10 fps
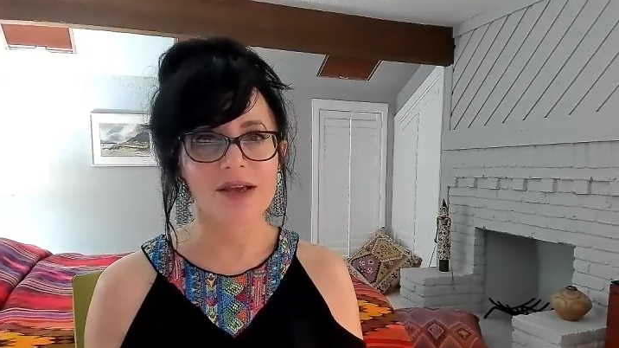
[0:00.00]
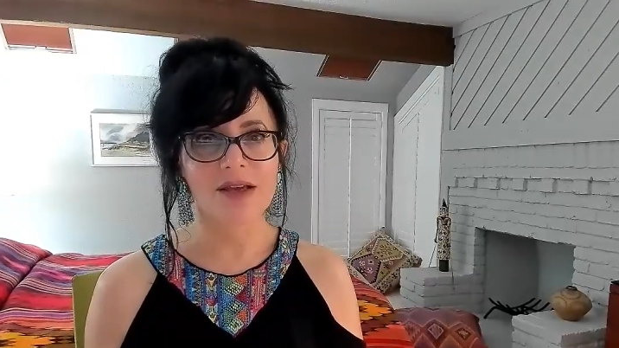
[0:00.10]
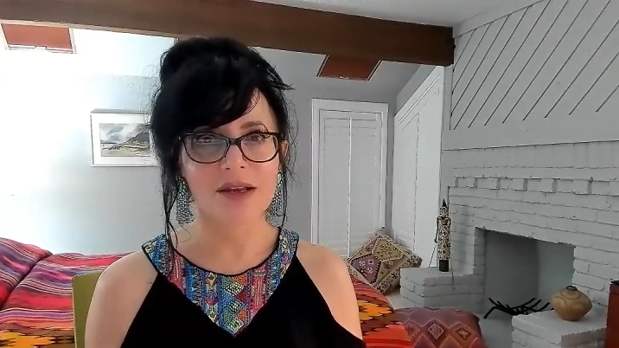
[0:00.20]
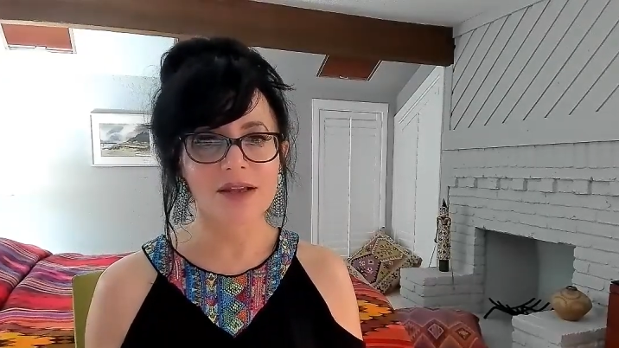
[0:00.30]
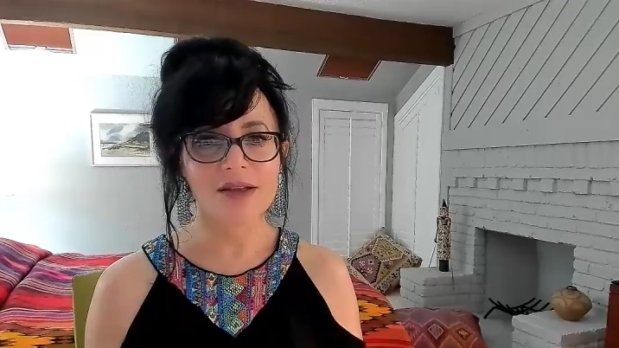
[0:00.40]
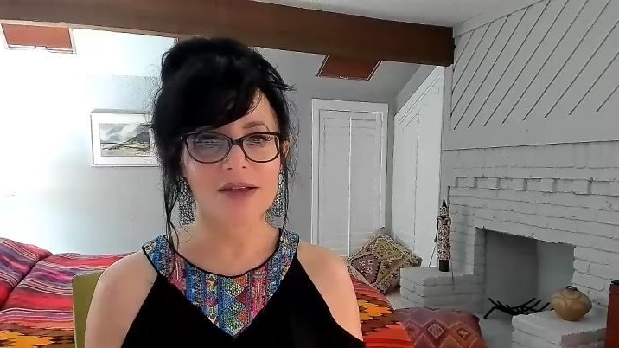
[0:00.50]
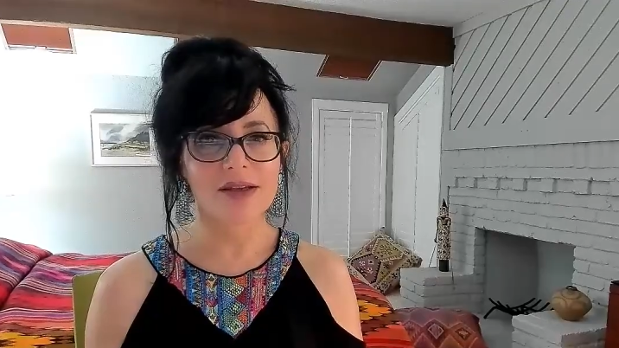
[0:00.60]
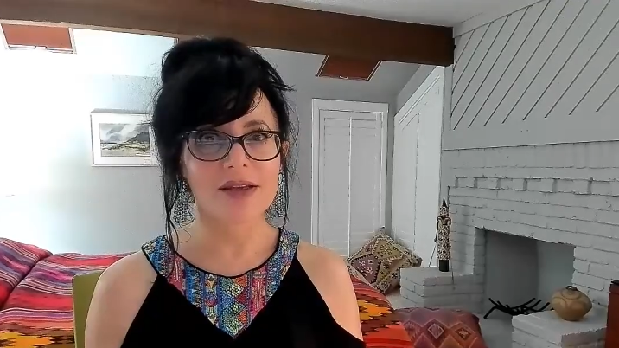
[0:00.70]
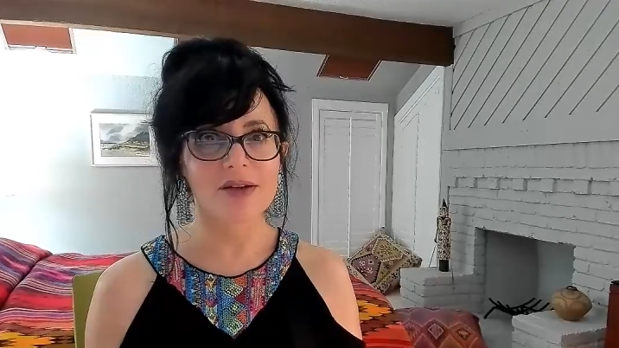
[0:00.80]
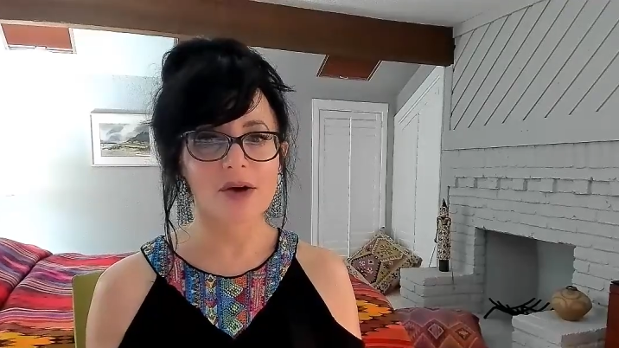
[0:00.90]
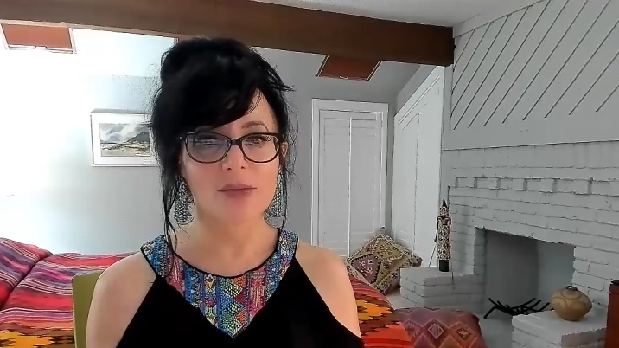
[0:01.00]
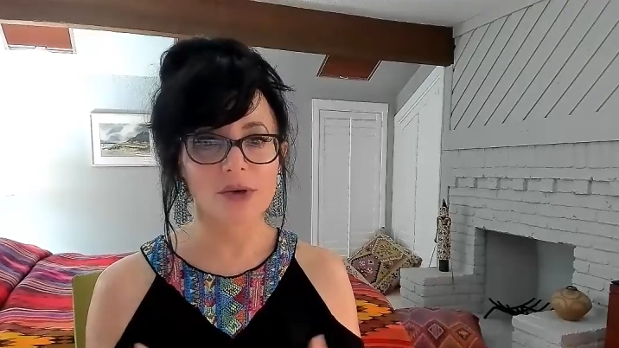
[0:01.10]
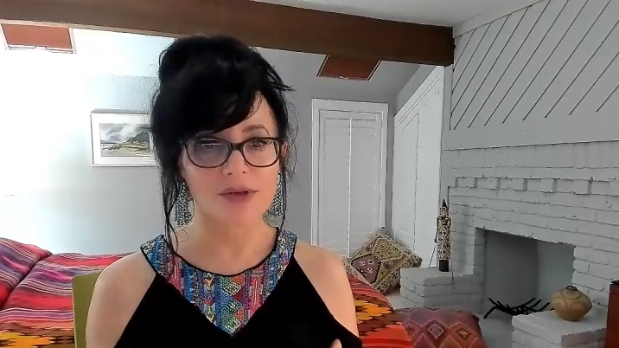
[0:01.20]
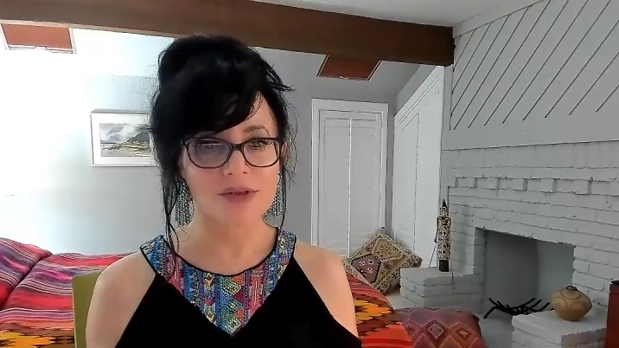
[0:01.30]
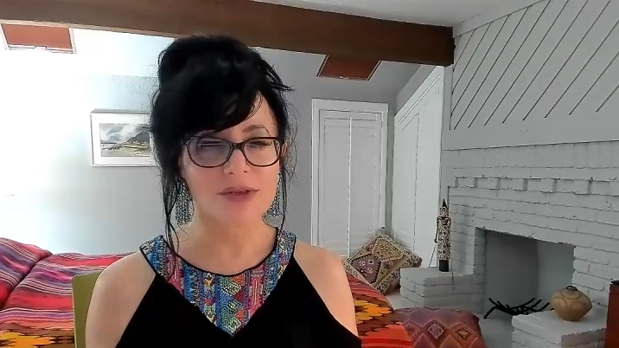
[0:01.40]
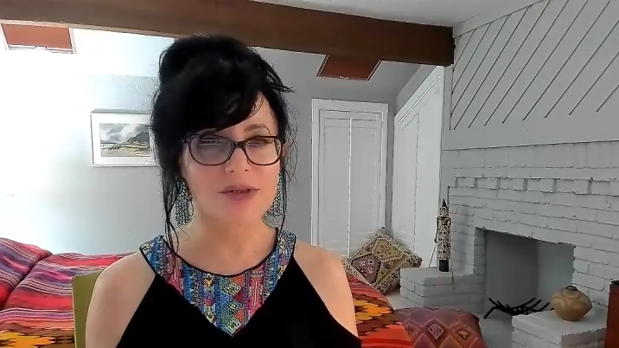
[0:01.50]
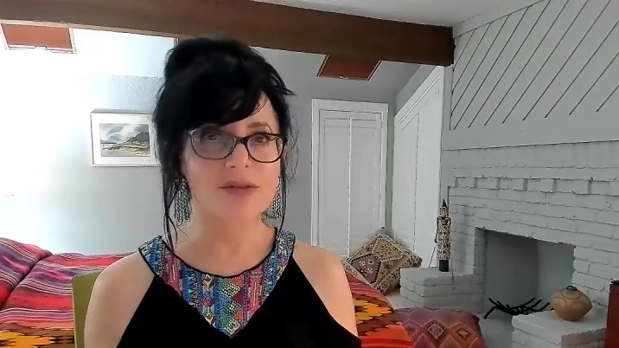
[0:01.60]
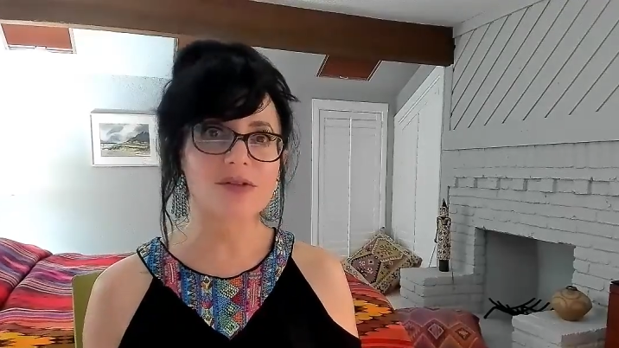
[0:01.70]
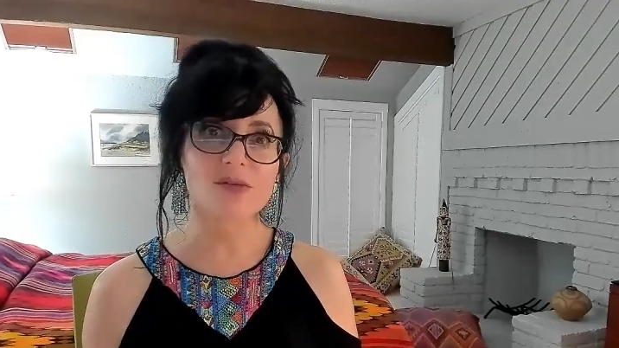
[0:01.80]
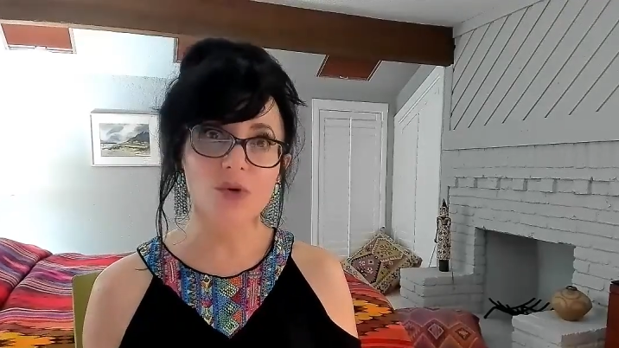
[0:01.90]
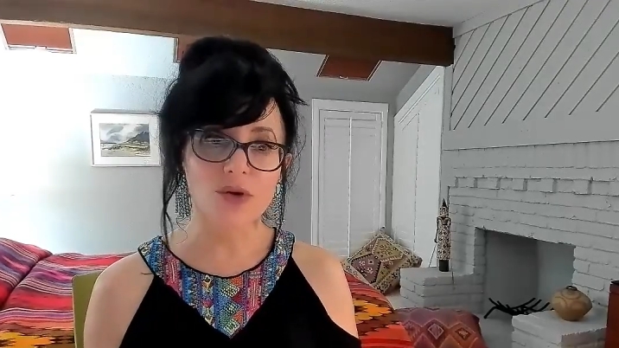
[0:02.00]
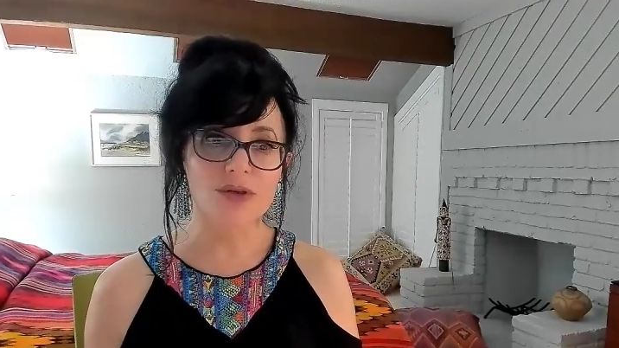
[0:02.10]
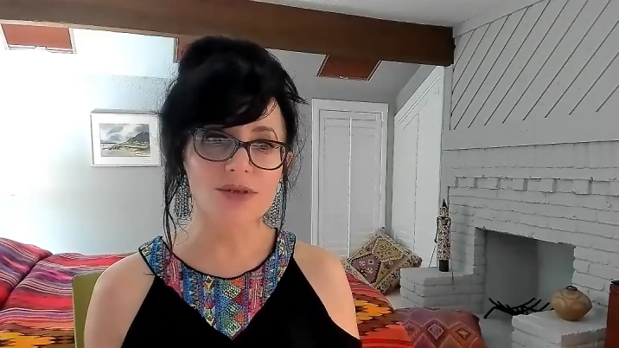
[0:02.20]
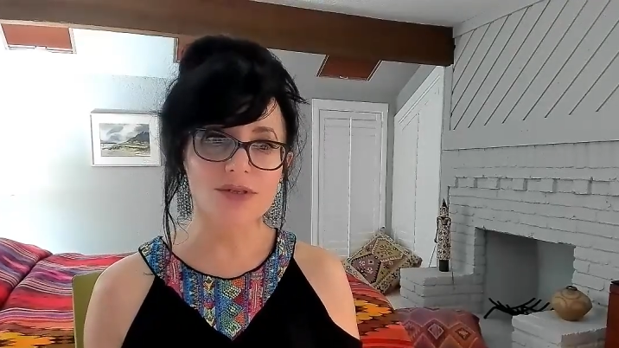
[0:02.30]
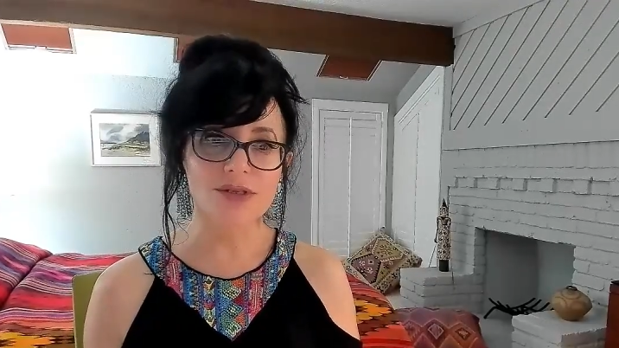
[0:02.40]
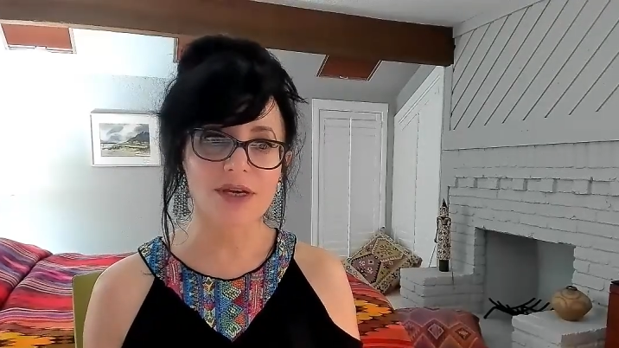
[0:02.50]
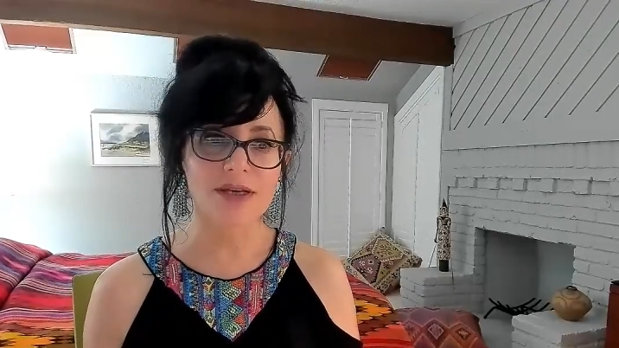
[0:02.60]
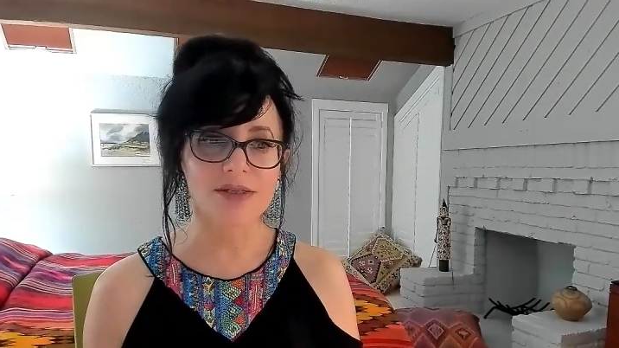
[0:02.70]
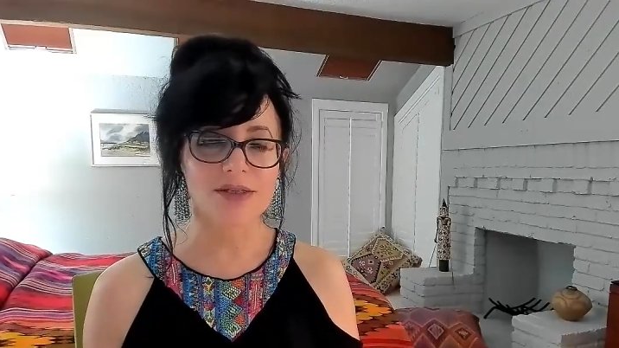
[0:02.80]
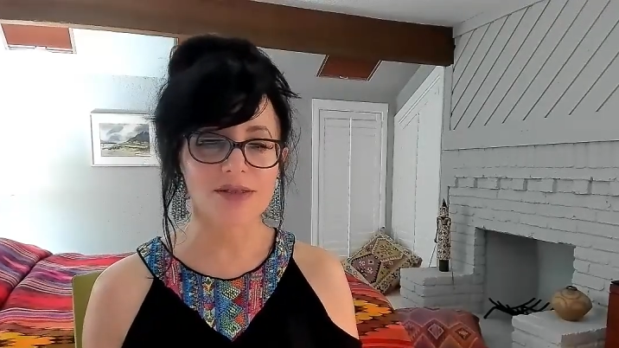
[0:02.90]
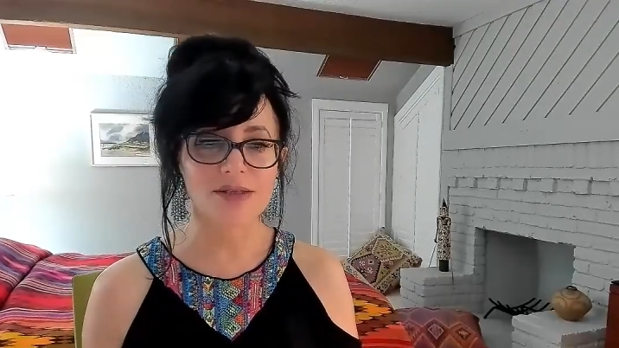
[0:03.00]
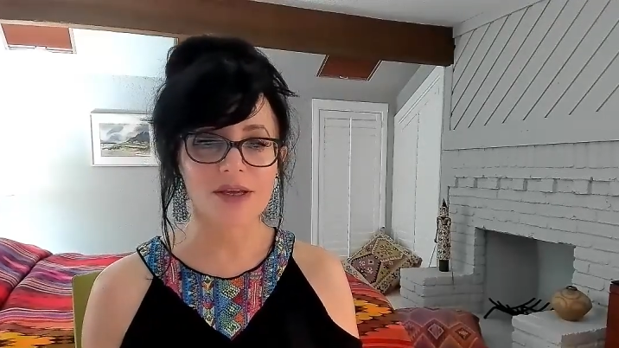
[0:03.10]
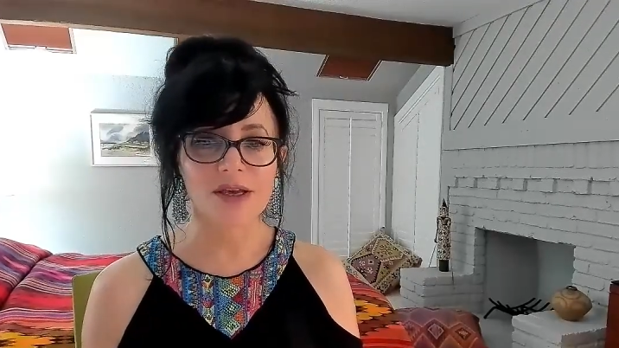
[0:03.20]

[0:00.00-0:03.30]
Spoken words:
Clearly, in homogeneous, smaller societies,